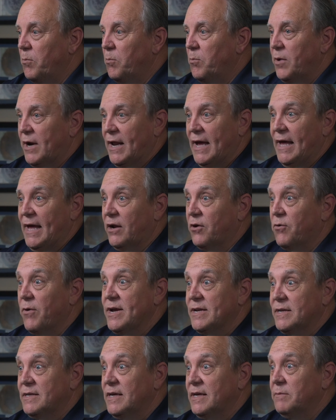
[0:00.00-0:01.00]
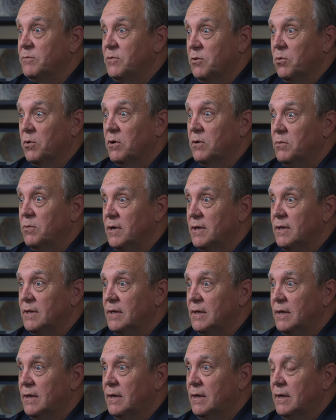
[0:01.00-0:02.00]
But I had a great team to work with.
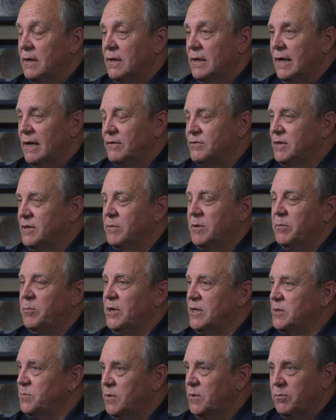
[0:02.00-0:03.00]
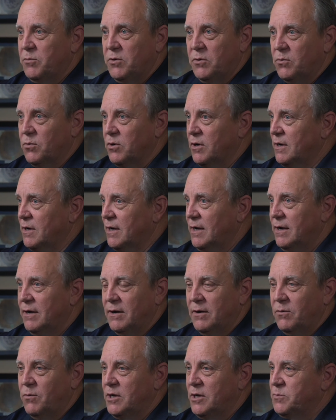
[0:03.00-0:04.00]
I have some of the best people working here
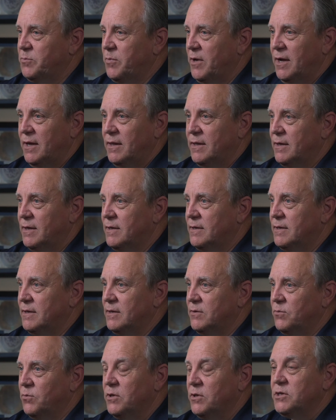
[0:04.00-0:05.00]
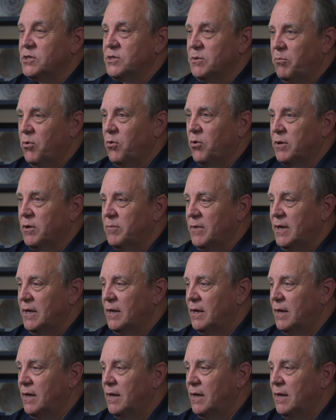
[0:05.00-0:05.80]
at West Bay that really supported me.